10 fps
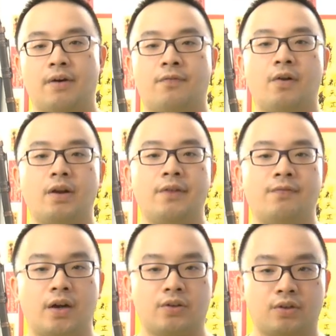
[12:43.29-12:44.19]
fully
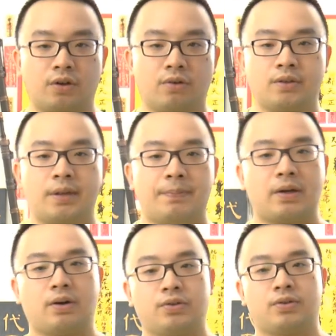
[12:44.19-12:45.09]
functional,
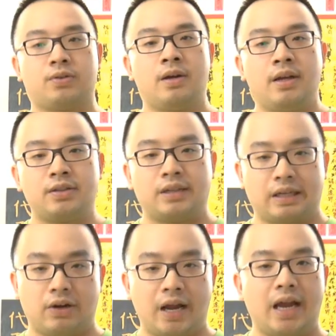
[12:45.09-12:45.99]
typical
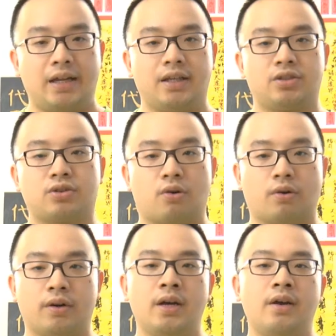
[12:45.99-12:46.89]
single-handed
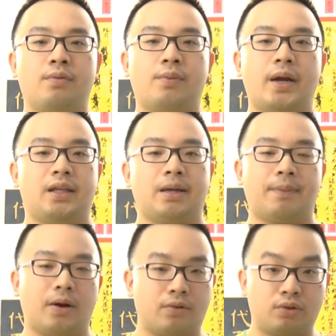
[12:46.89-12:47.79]
sword, weighs
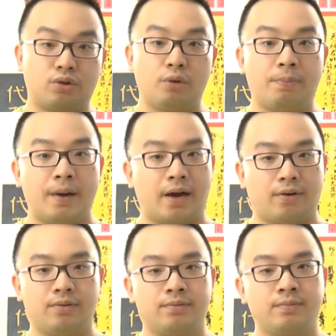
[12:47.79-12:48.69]
about 2
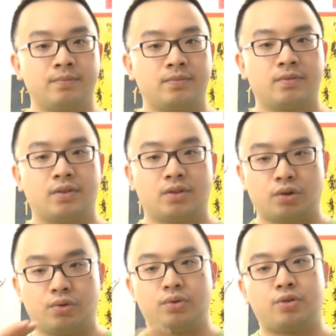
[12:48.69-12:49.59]
pounds
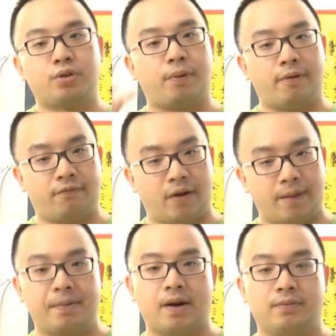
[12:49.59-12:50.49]
to
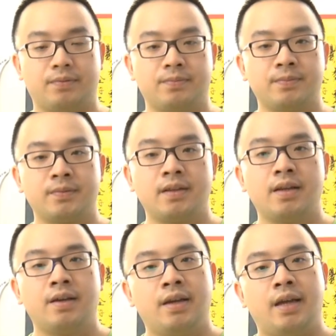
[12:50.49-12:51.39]
2.5 pounds.
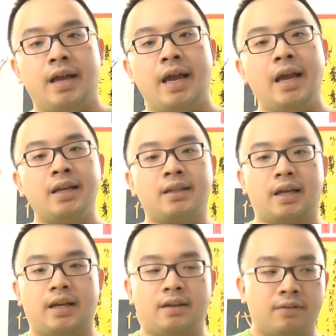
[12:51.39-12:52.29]

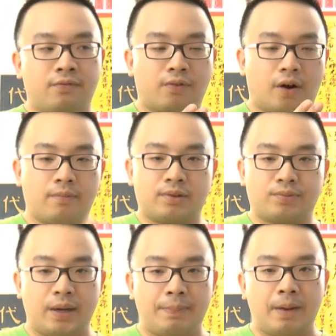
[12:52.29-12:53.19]
Anything from
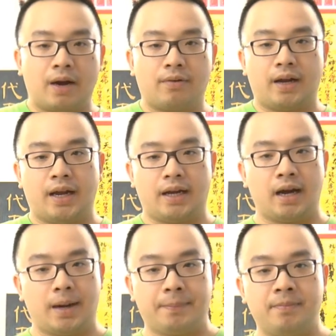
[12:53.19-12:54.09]
3 pounds and
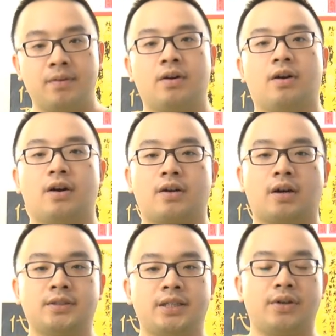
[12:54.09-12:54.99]
up are
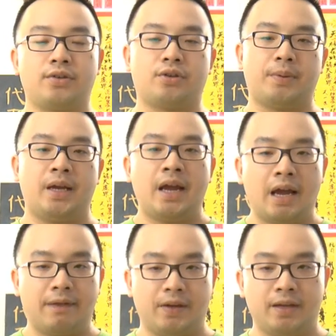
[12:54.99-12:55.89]
considered to be
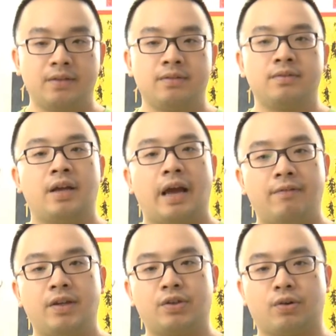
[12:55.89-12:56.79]

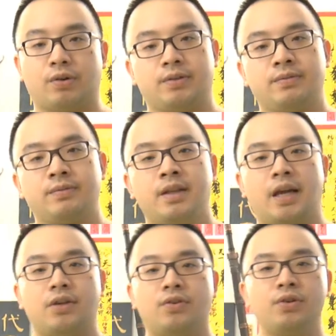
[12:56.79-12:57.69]
heavy swords.
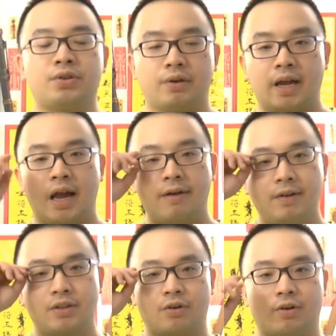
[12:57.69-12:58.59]
And usually
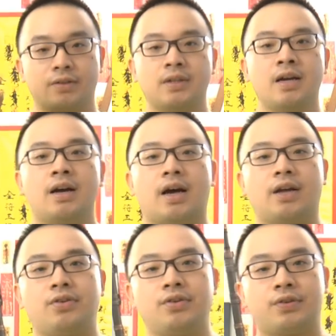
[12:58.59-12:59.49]
heavy swords are
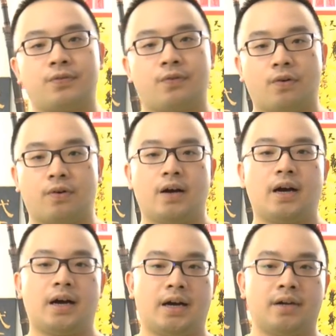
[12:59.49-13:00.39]
used for
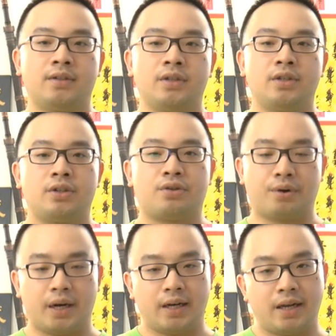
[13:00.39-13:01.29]

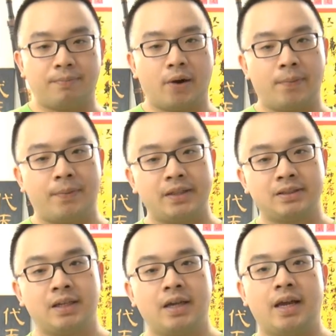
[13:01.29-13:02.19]
training
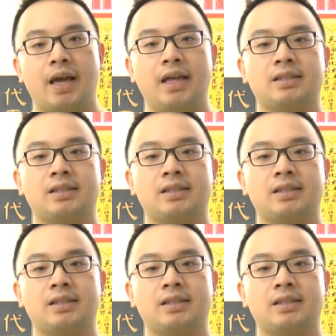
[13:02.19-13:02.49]
purpose, and